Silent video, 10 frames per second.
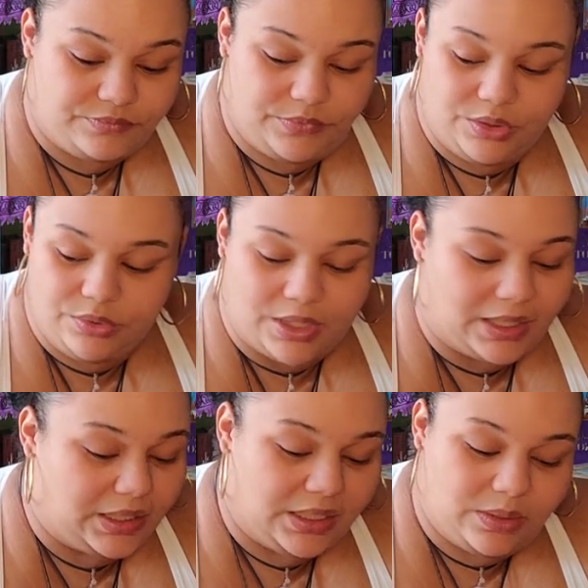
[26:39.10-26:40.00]
You're not
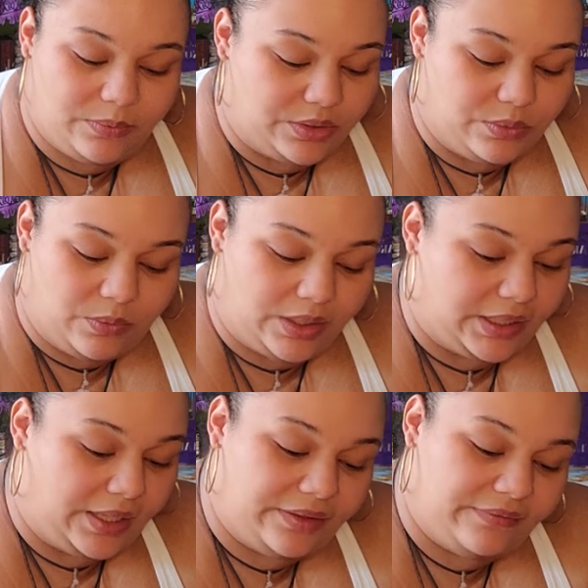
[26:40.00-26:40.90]
getting what you want
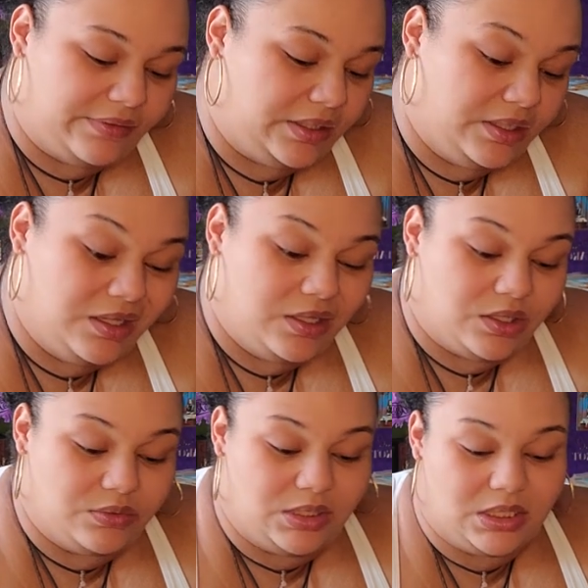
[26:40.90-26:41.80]
out of it.
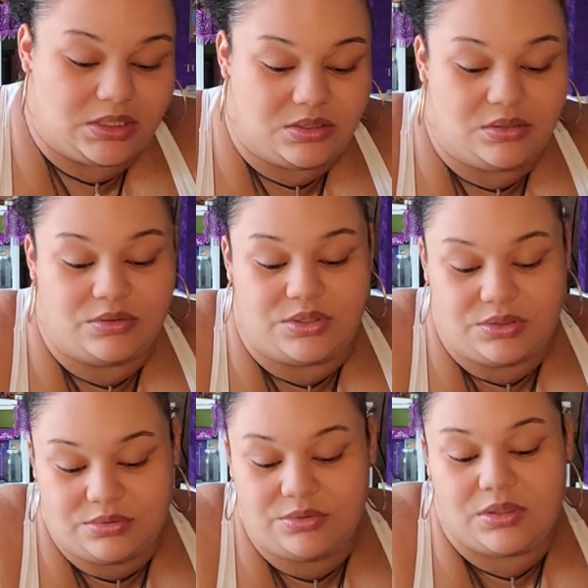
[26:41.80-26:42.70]
You need to know the
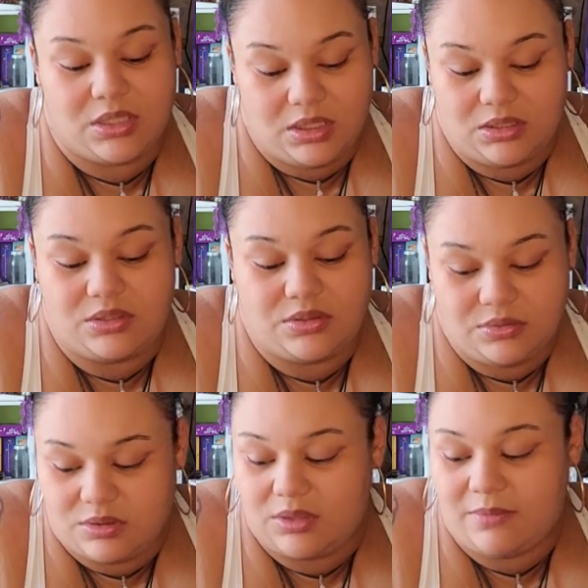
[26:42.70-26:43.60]
truth. The
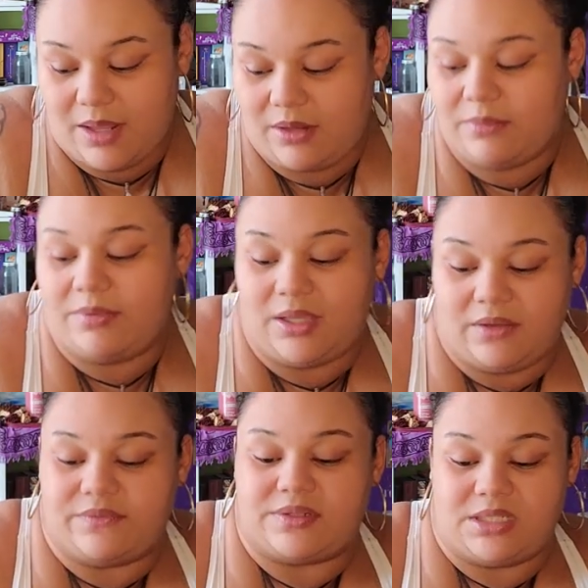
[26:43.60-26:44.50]
truth of the matter being,
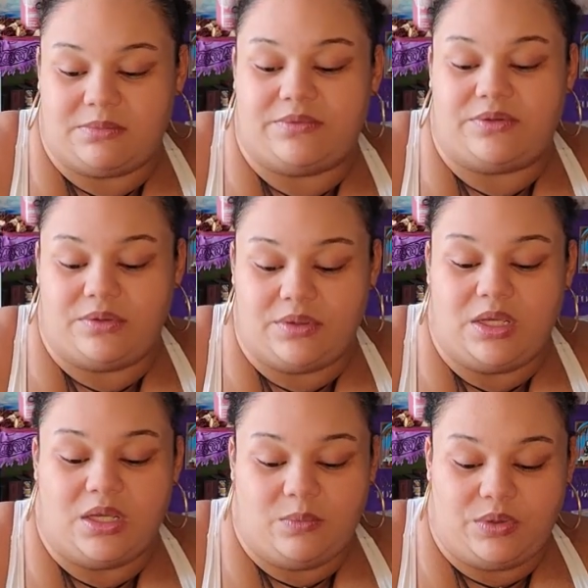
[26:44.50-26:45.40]
for some of you,
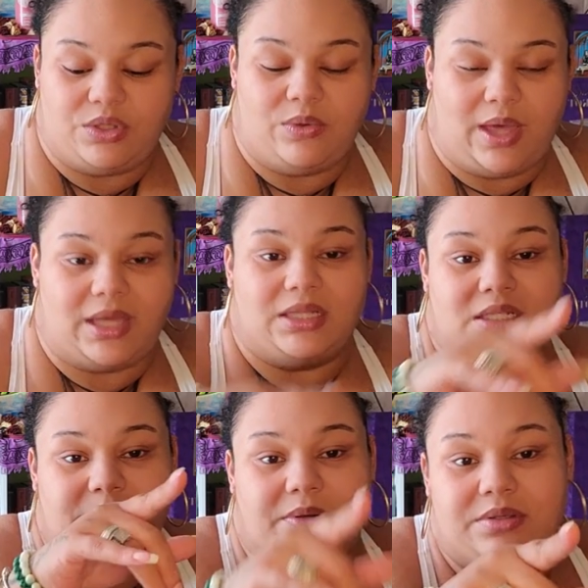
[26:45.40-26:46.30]
when you had this
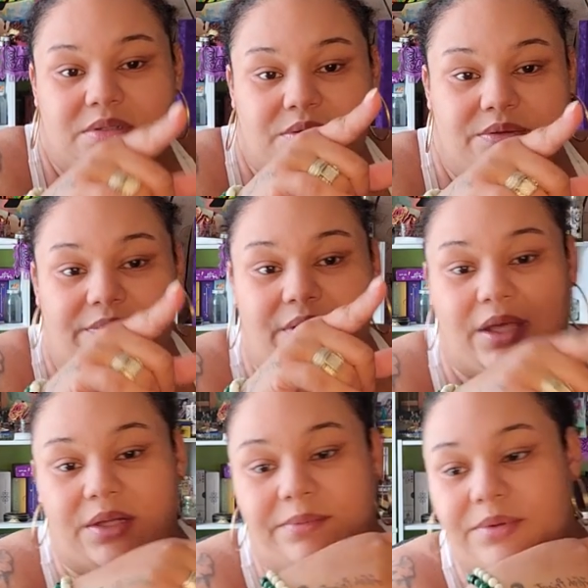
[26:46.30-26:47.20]
person, you
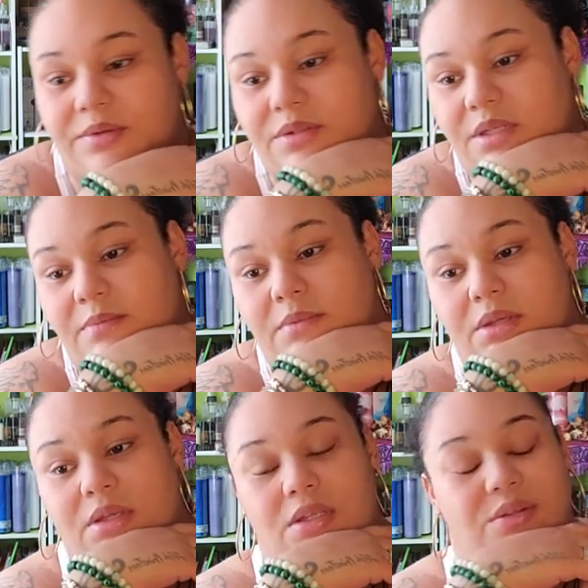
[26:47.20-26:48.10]
fucking abused them.
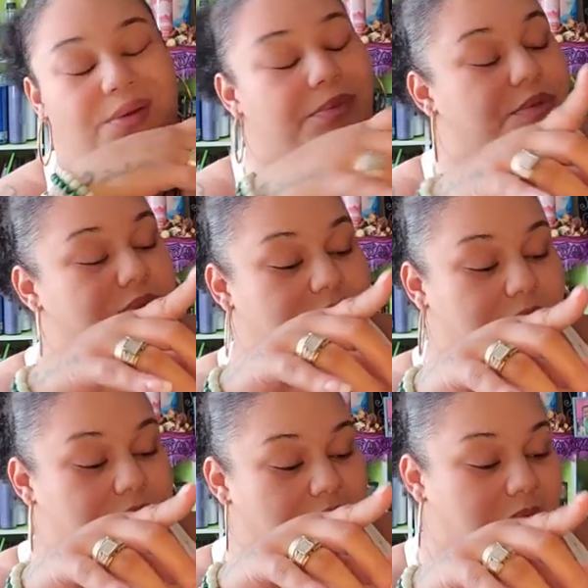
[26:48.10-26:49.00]
You abused
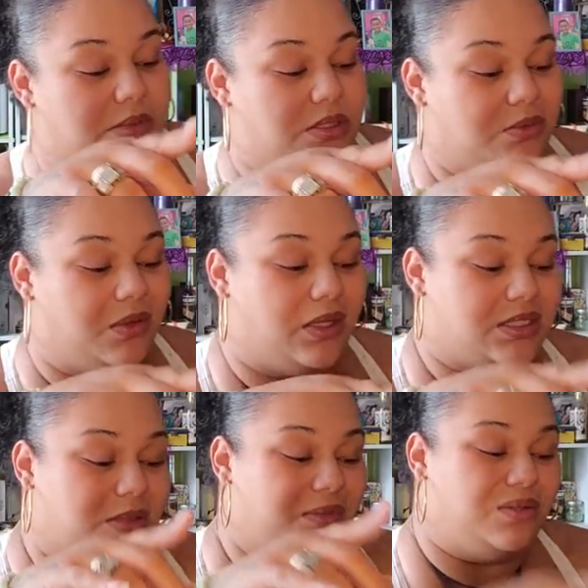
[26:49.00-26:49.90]
them. Say what you want.
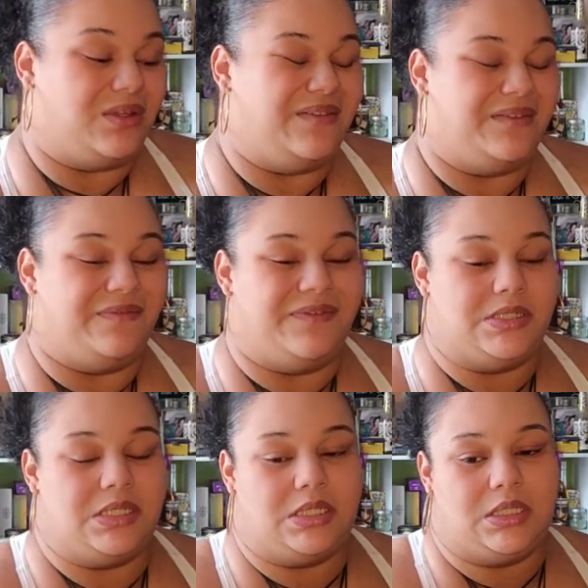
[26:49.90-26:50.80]
Some of you even
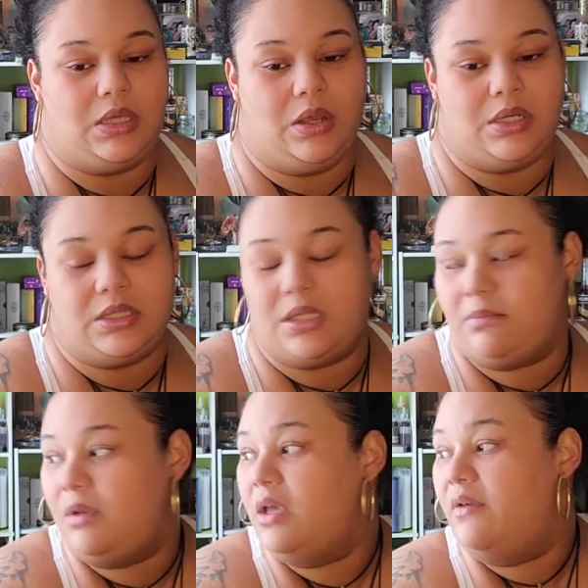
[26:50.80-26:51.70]
physically hurting them.
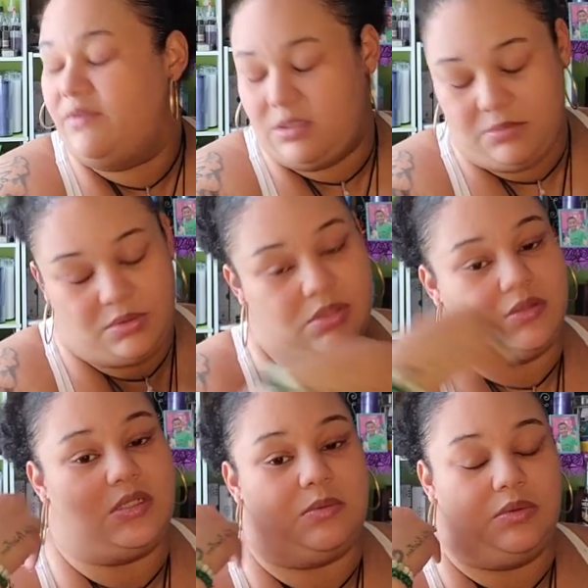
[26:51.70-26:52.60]
Some of you, this is
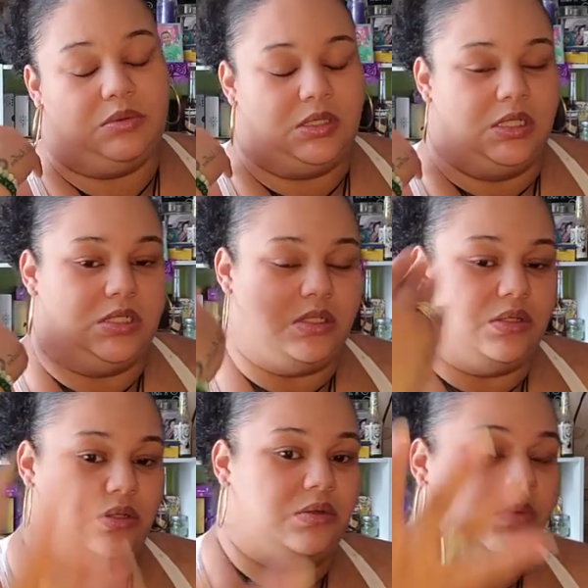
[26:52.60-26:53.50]
someone who did this to
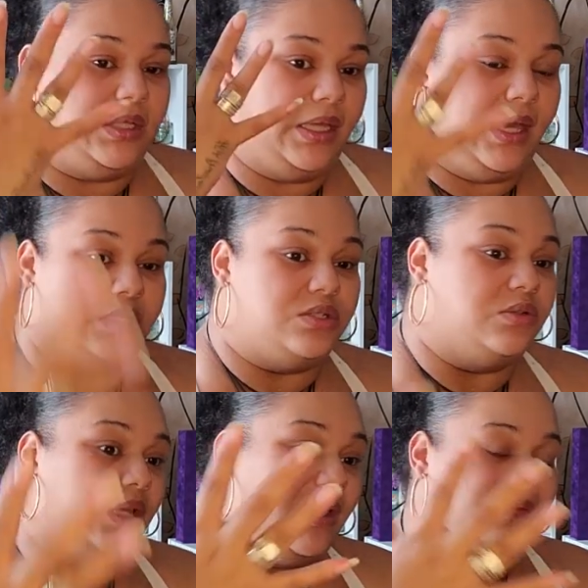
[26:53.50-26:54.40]
you. When they had you,
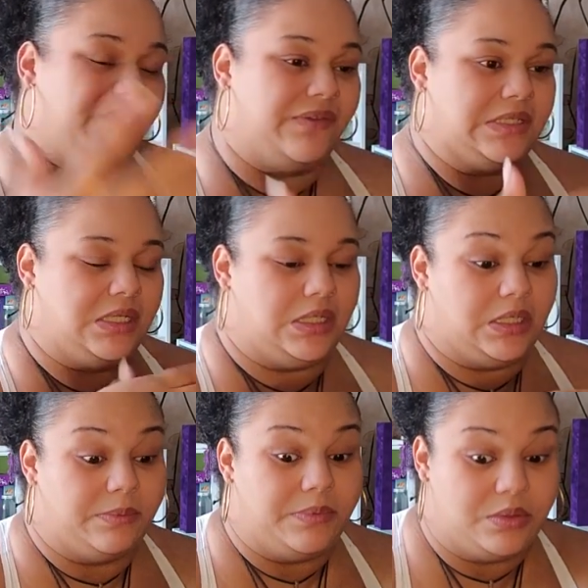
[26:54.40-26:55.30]
they even physically
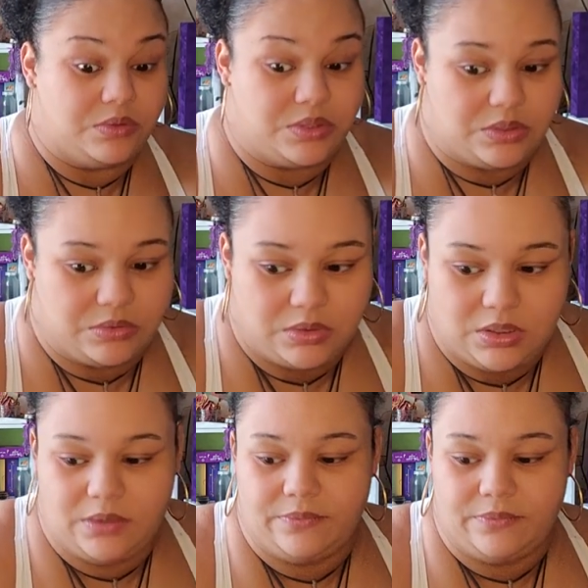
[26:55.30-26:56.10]
abused you.